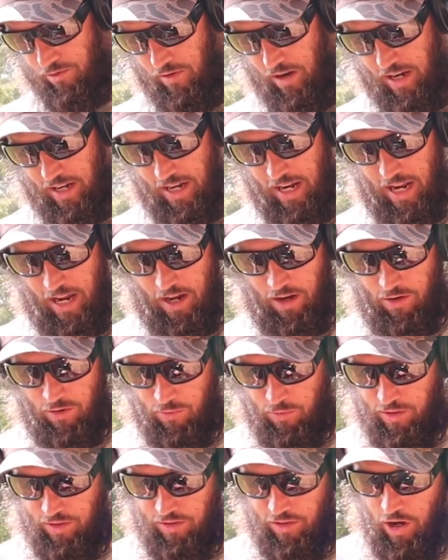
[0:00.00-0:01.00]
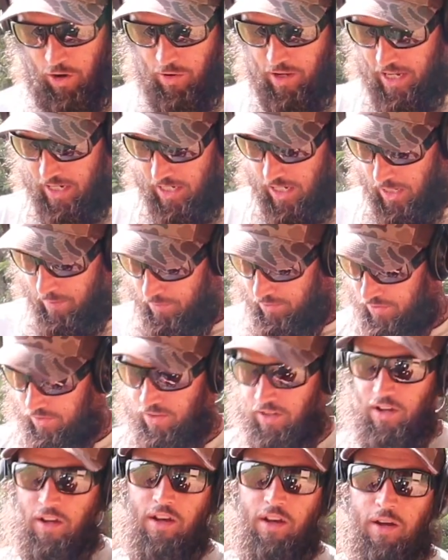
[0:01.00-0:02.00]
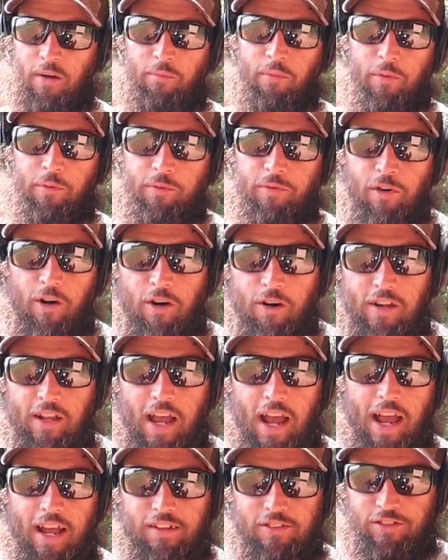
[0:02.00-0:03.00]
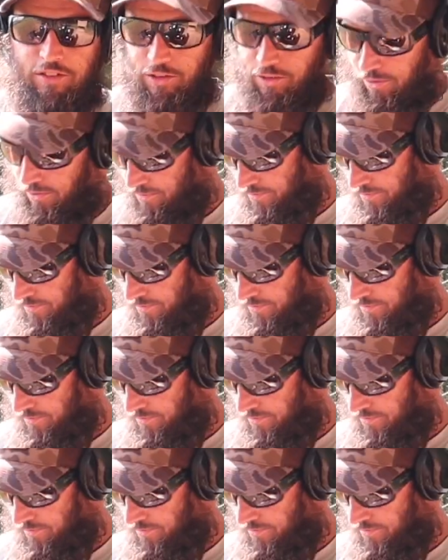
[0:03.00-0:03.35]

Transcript: it right now with no hiccups, but we've already had 2.